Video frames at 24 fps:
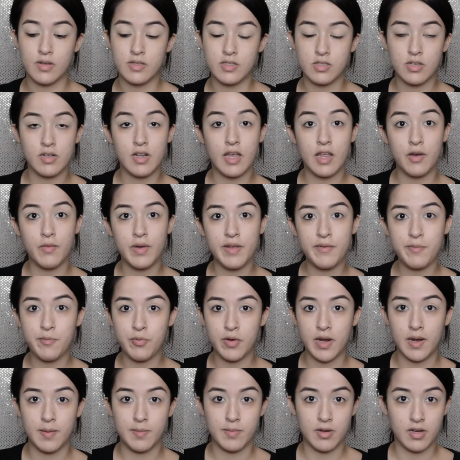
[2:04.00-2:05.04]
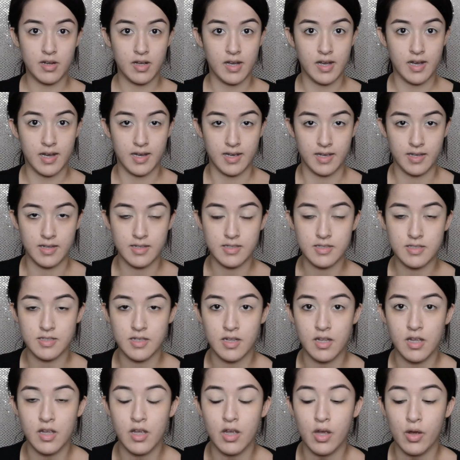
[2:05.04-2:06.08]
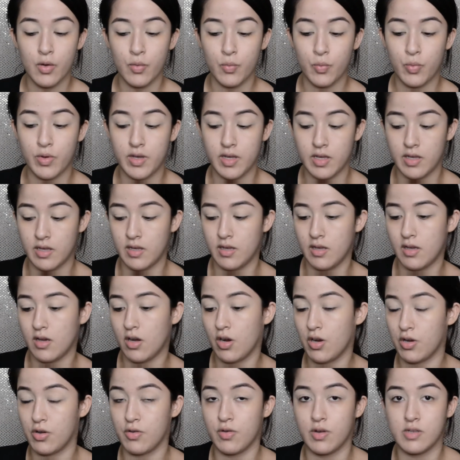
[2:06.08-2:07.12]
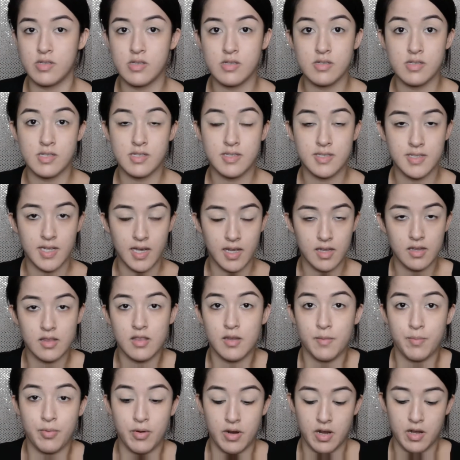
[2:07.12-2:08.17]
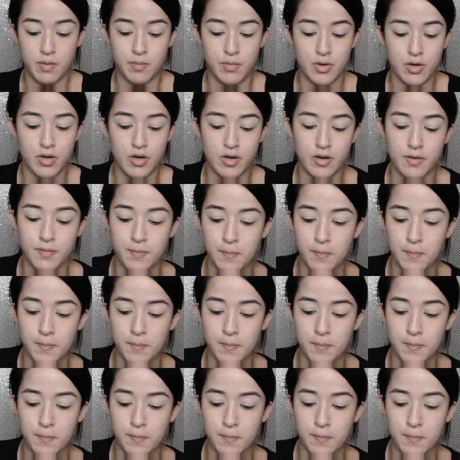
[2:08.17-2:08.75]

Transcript: So now that we've primed our eyes, we are going to set the primer.